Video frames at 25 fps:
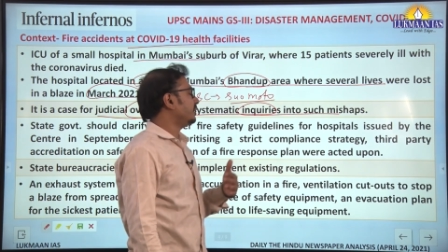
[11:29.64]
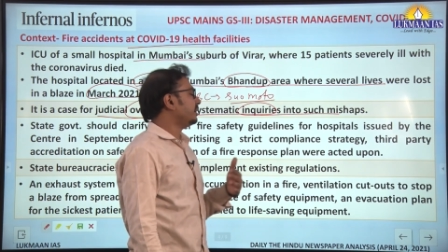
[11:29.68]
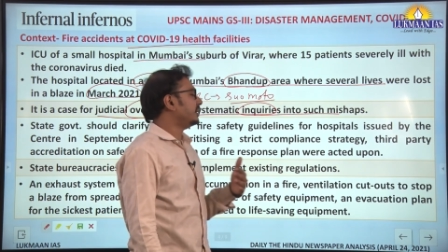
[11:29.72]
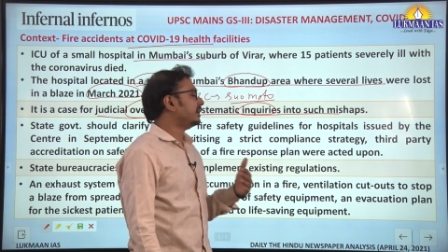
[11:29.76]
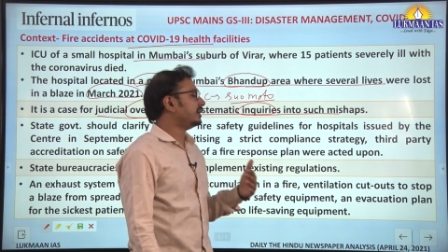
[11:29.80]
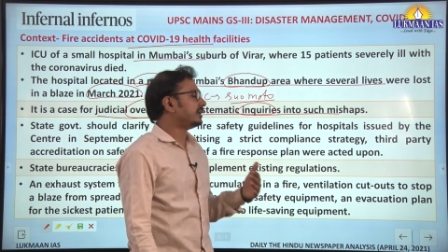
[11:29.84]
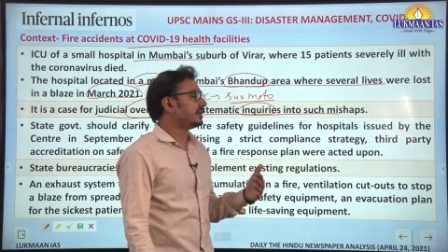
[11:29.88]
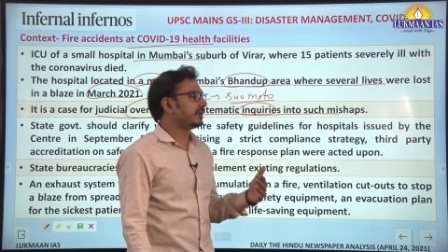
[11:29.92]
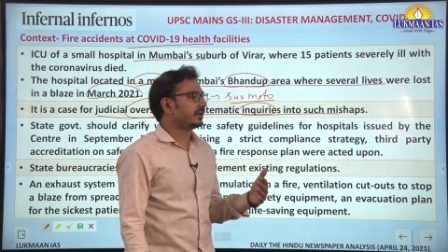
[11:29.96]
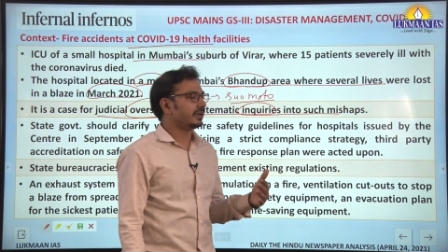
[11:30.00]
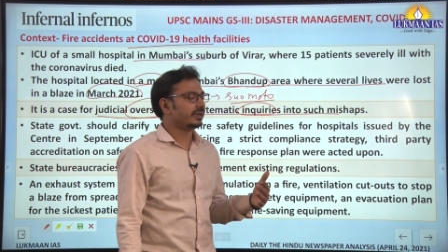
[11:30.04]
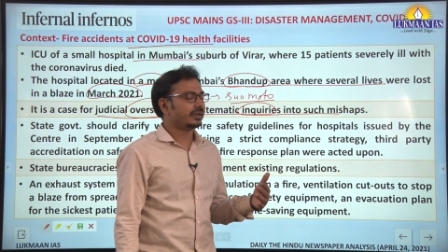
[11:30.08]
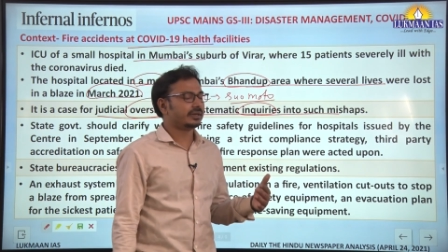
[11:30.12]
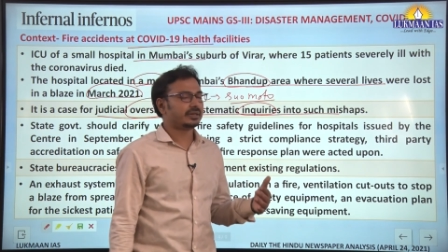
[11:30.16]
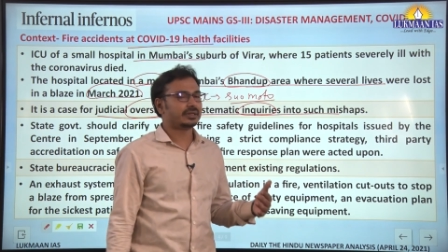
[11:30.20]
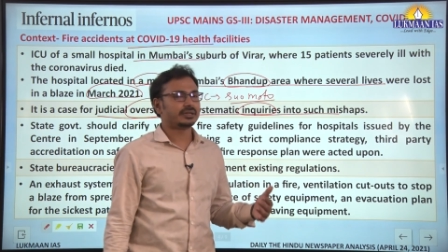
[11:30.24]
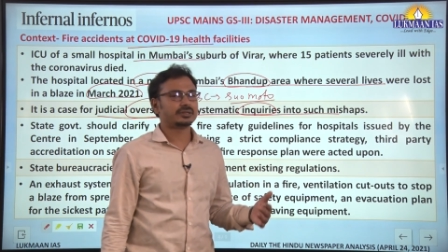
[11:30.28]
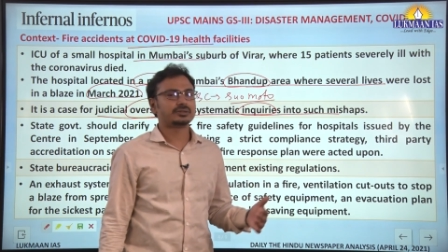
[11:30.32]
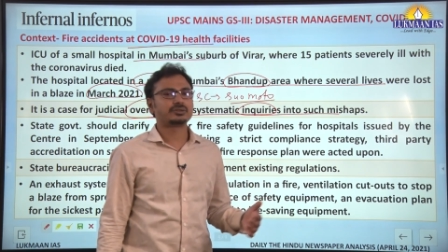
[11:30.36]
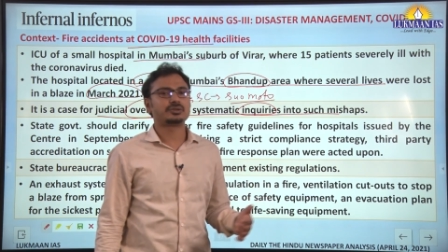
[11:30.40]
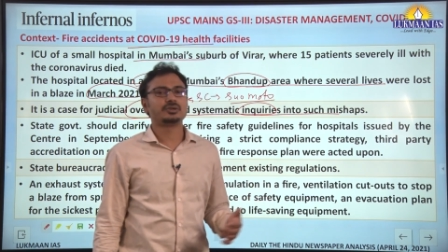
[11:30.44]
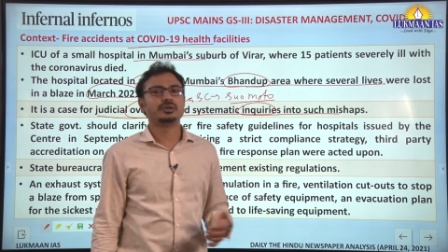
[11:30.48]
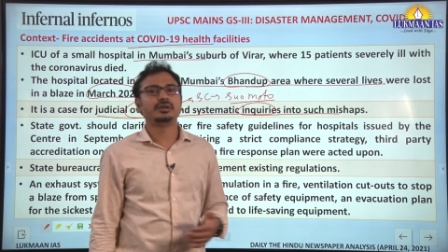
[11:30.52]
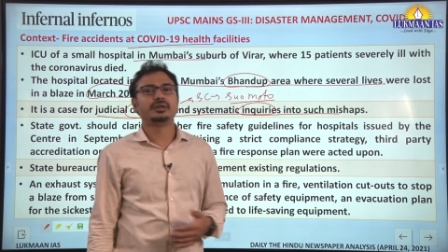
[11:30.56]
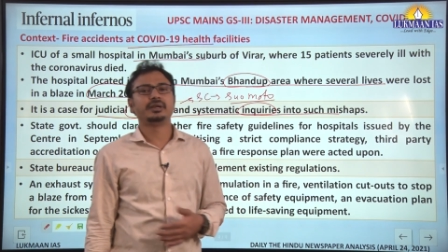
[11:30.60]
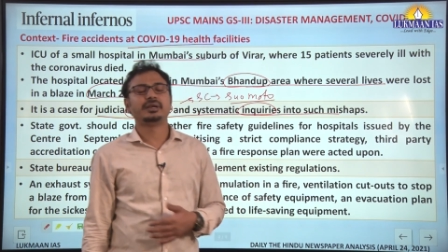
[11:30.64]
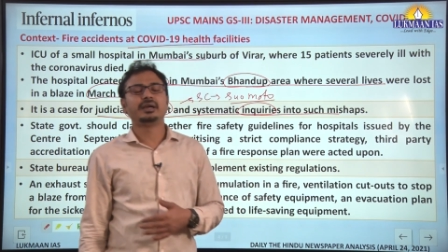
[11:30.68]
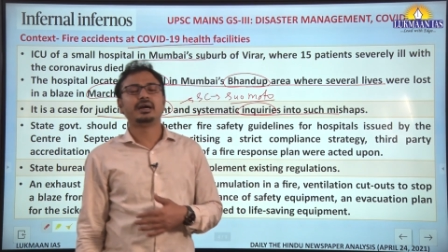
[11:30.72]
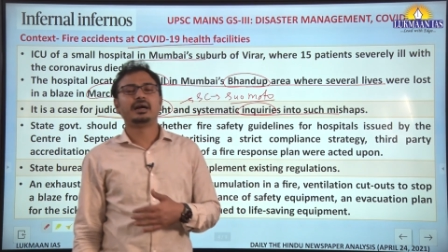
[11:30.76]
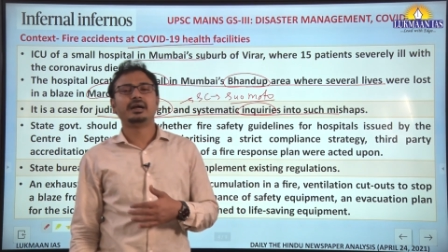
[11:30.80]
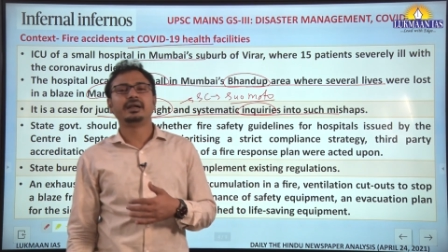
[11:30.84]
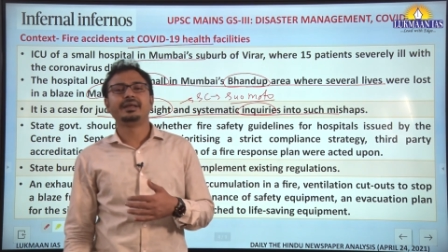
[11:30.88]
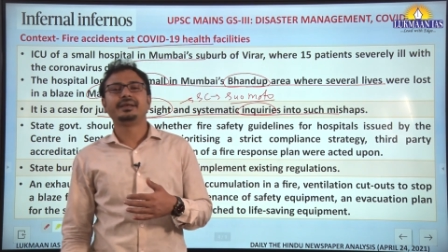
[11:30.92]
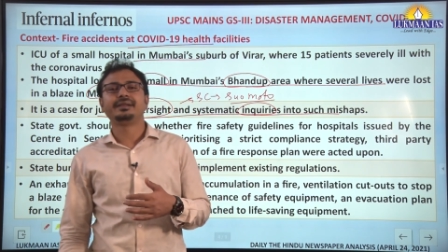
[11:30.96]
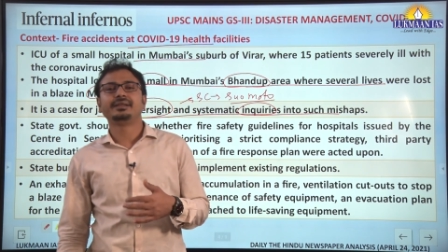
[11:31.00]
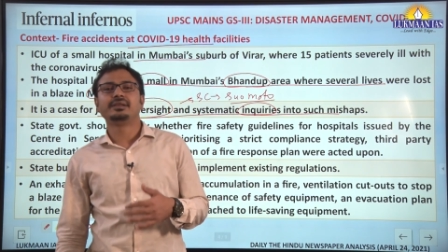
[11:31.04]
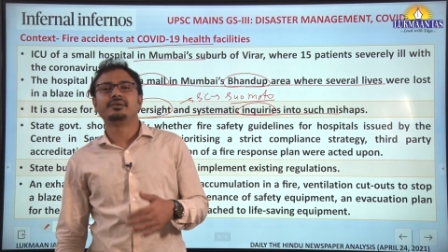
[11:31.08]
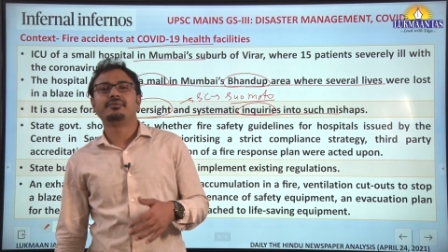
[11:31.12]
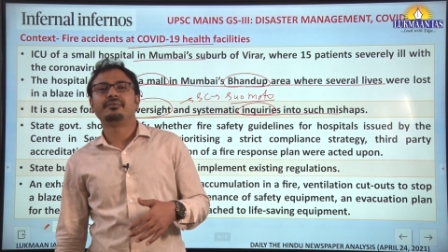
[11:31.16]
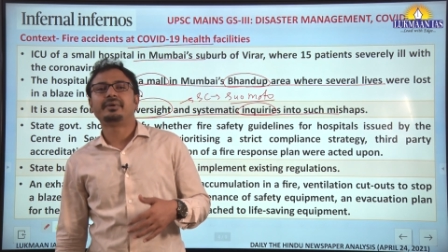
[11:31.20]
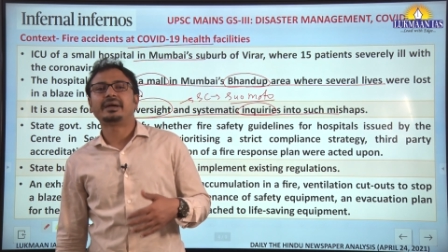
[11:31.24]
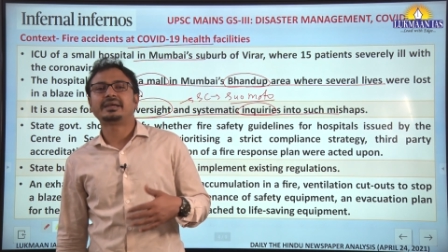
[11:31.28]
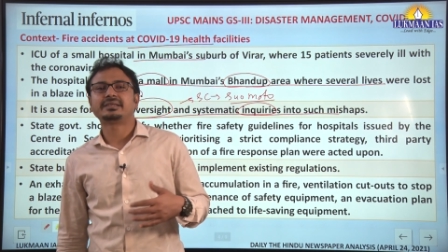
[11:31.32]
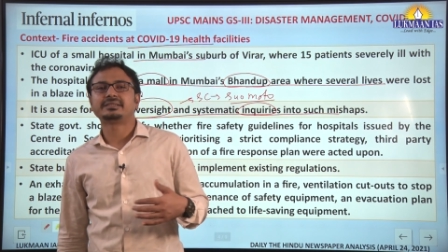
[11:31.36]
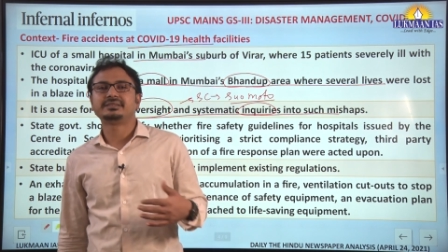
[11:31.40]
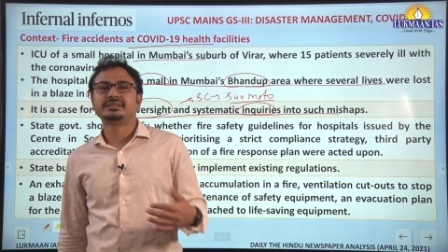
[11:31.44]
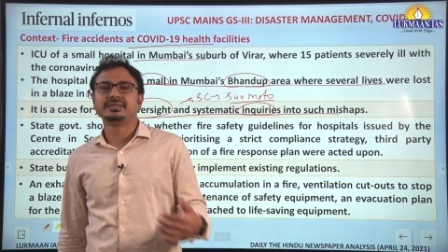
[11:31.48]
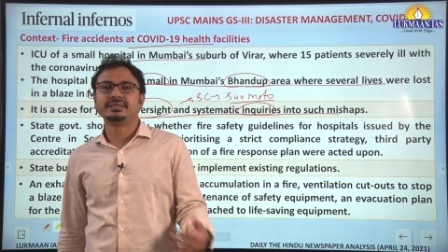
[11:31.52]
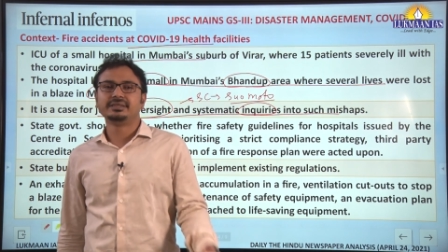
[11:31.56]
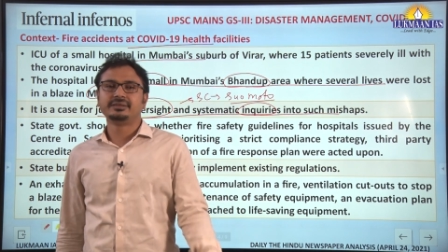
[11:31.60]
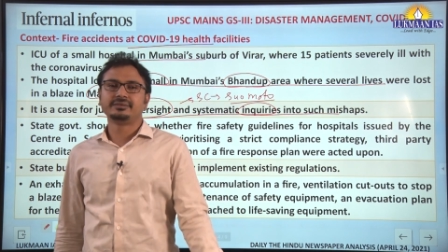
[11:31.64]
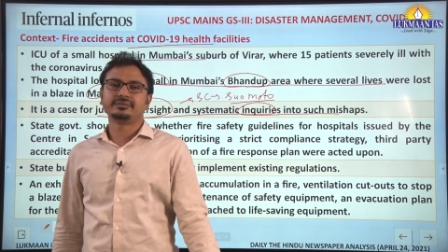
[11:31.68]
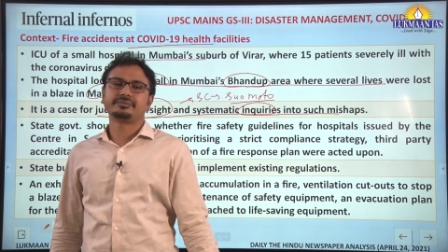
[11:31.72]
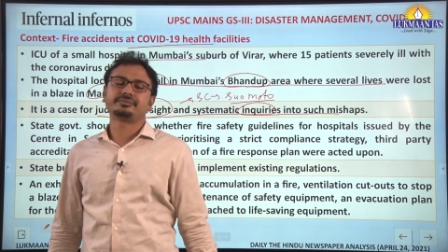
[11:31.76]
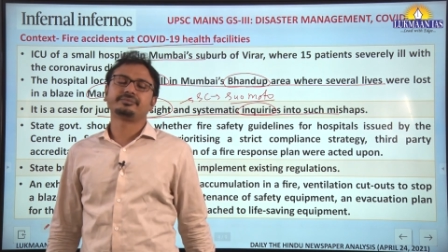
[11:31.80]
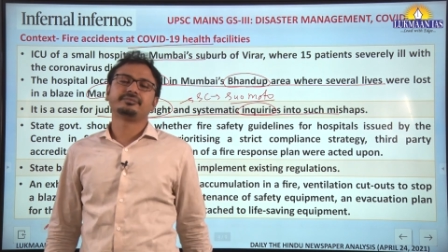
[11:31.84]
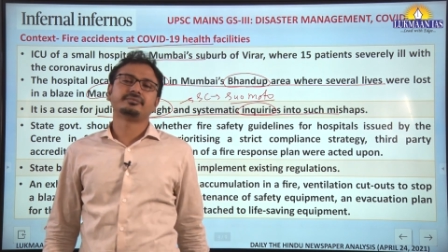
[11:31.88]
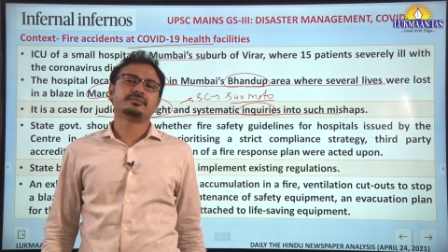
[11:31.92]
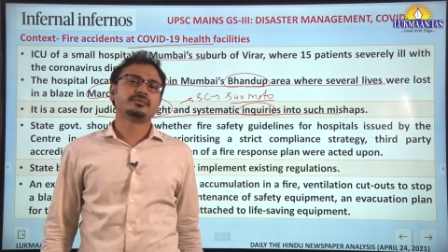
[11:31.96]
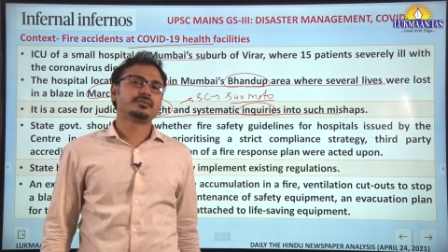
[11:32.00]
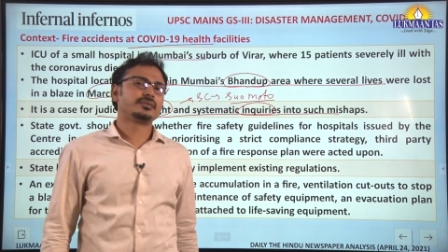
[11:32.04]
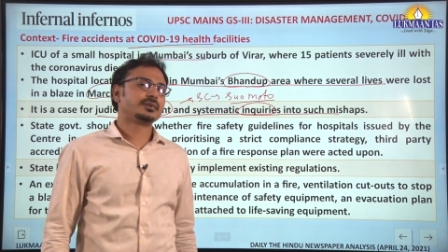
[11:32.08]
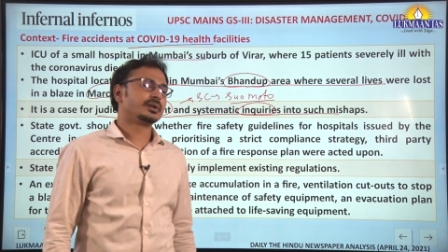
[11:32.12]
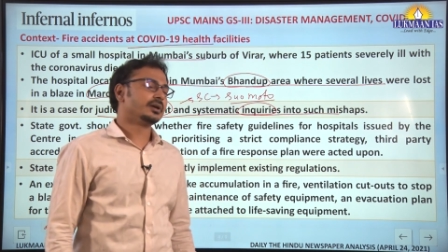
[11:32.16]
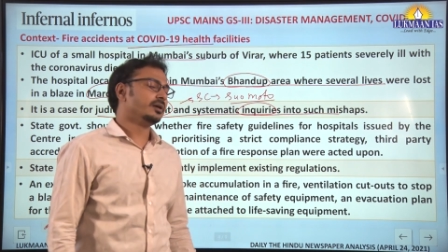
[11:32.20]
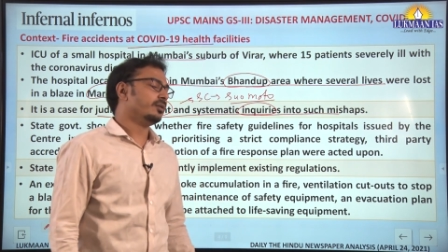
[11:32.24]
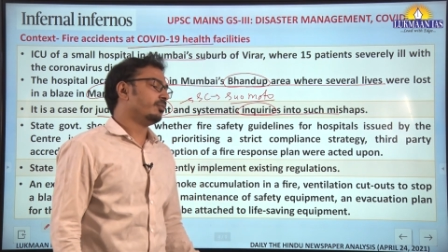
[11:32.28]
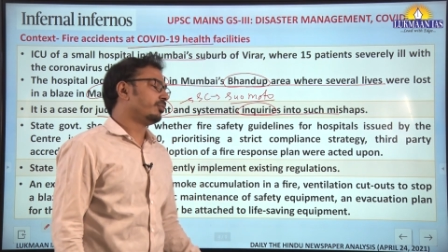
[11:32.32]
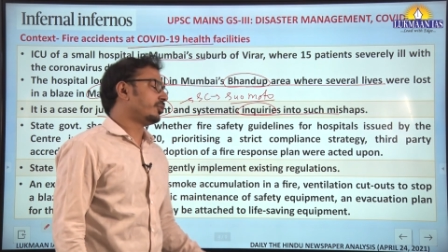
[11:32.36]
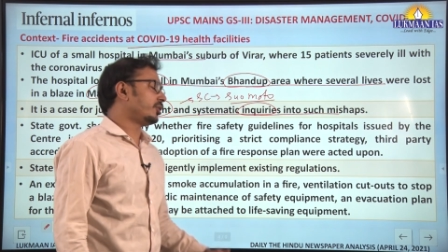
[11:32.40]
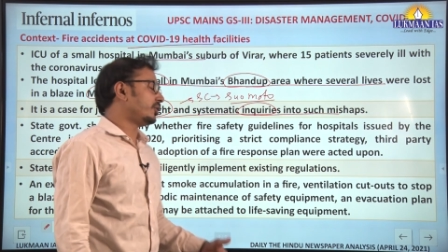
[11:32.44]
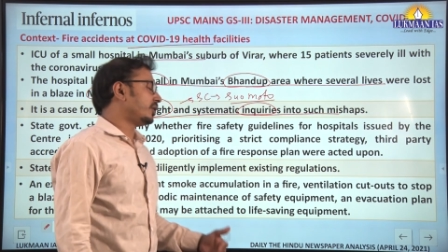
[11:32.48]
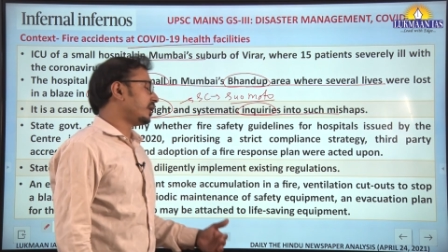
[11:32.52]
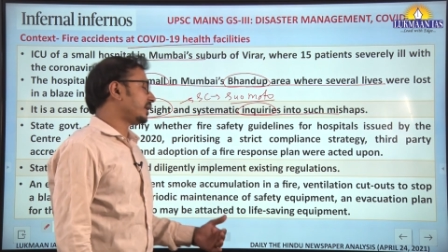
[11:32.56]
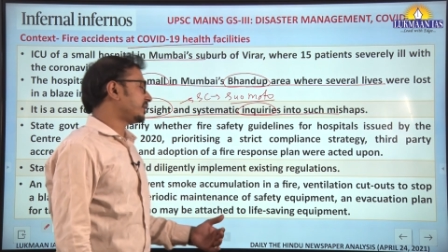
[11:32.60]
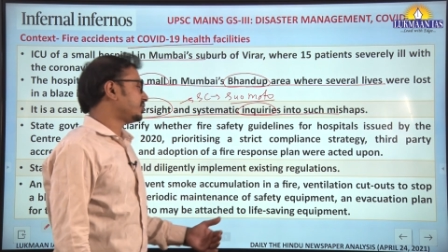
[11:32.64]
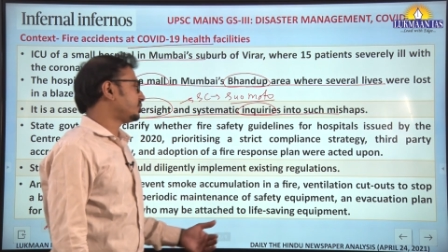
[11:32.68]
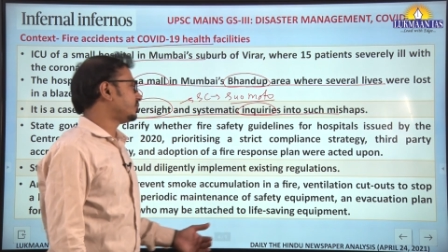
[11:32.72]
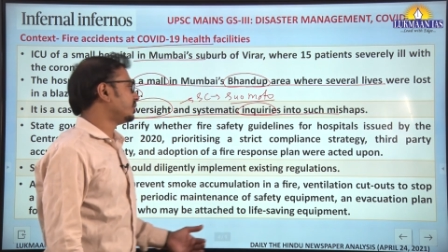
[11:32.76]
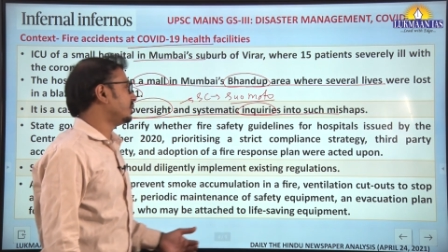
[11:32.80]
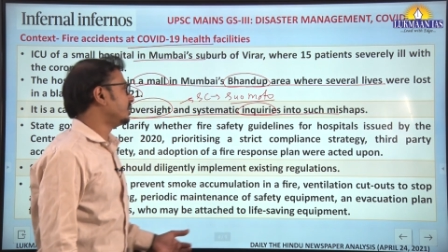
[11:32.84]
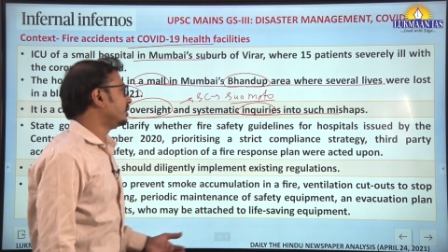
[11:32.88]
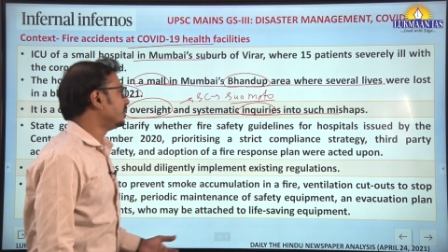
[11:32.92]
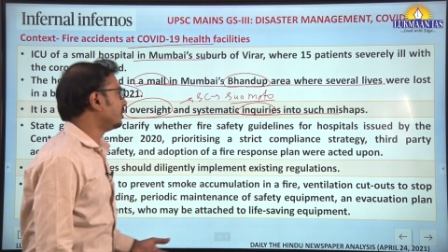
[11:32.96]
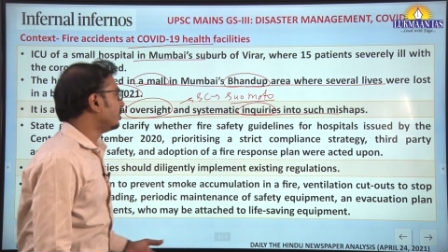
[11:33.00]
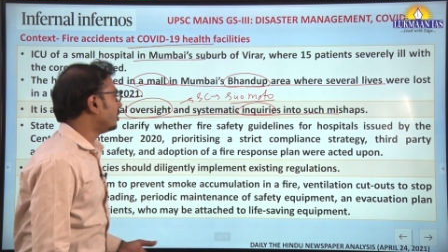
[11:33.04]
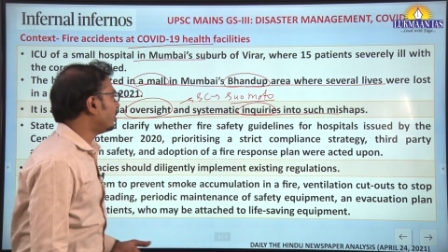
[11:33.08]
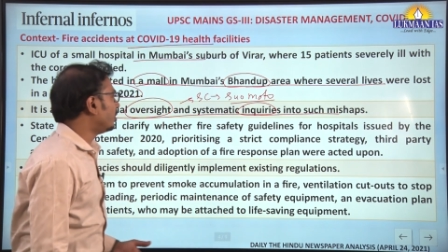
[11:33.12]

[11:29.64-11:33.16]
it, it is regarding the vaccine production,